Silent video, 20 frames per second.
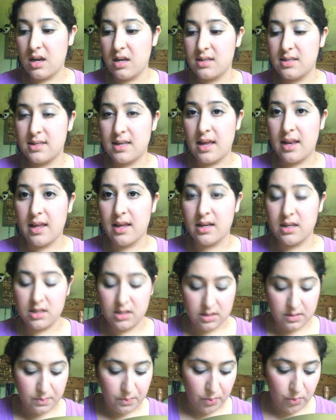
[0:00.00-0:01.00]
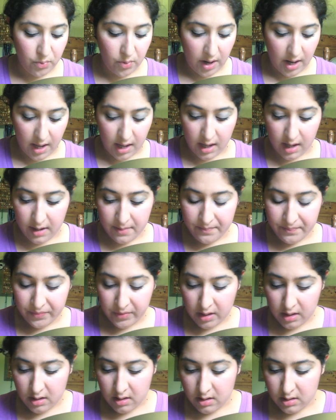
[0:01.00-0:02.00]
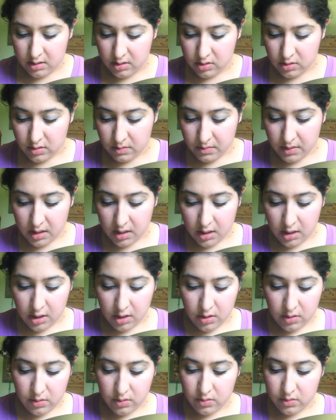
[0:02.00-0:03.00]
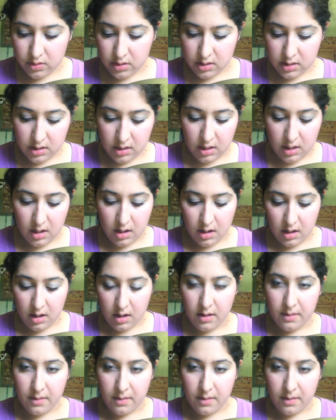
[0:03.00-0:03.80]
a setting spray. So I'm gonna use the